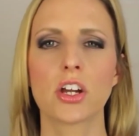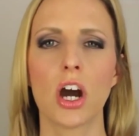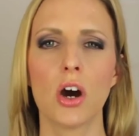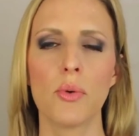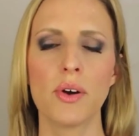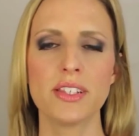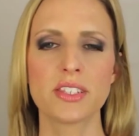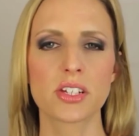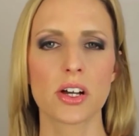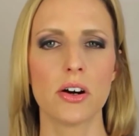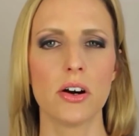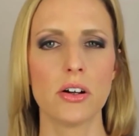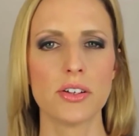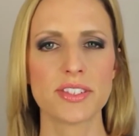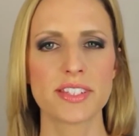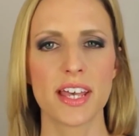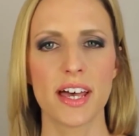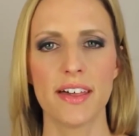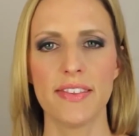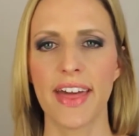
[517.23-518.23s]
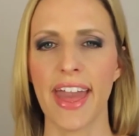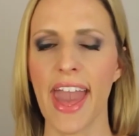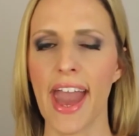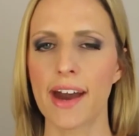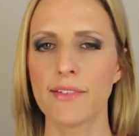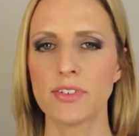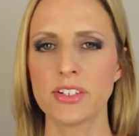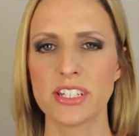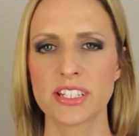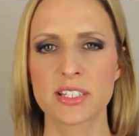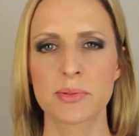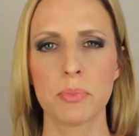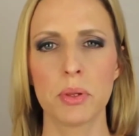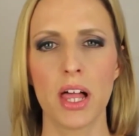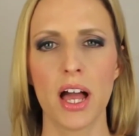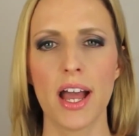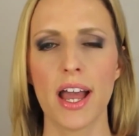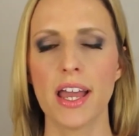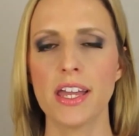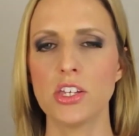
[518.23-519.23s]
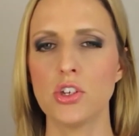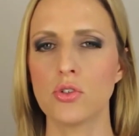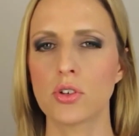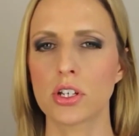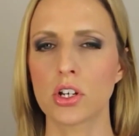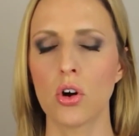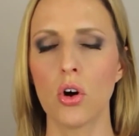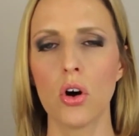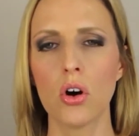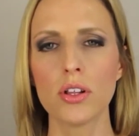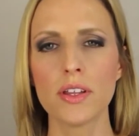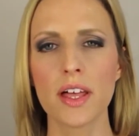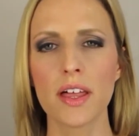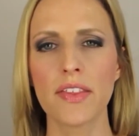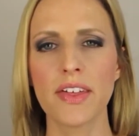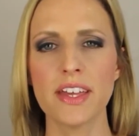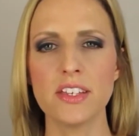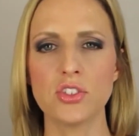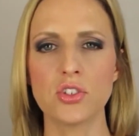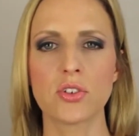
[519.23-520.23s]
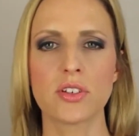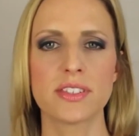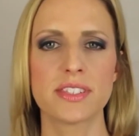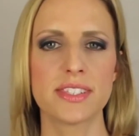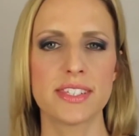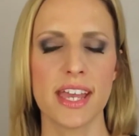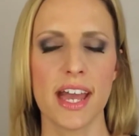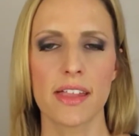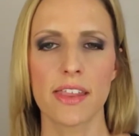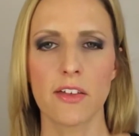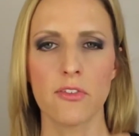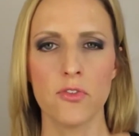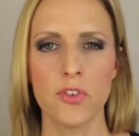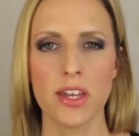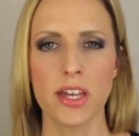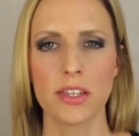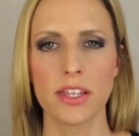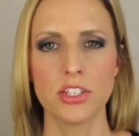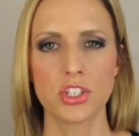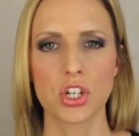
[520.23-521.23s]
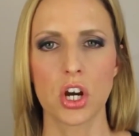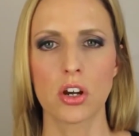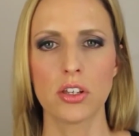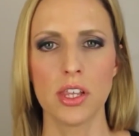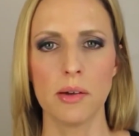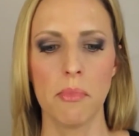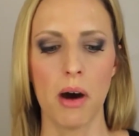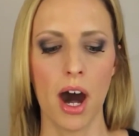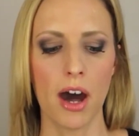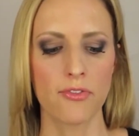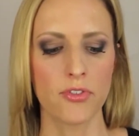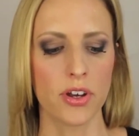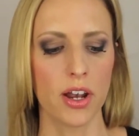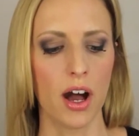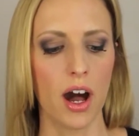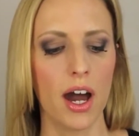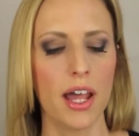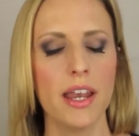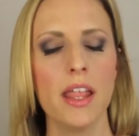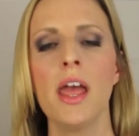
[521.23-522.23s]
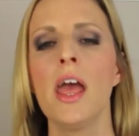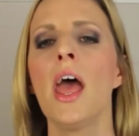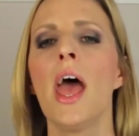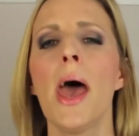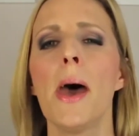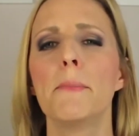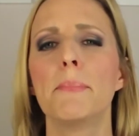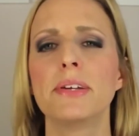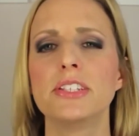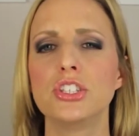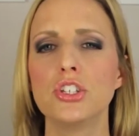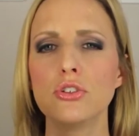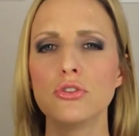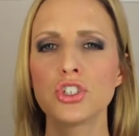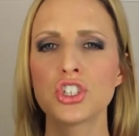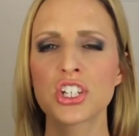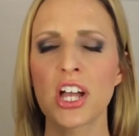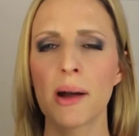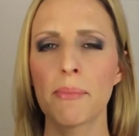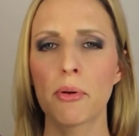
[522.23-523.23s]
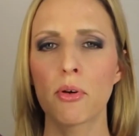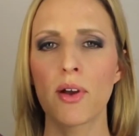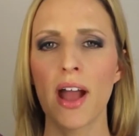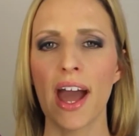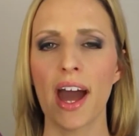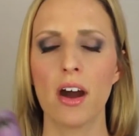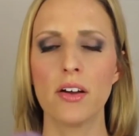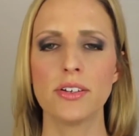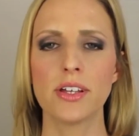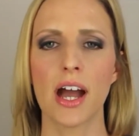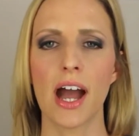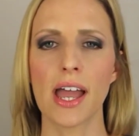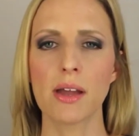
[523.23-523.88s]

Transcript: Go into Ulta, they have a display, you can hold all these, you can see how they feel and turn them off and on, but do shop around.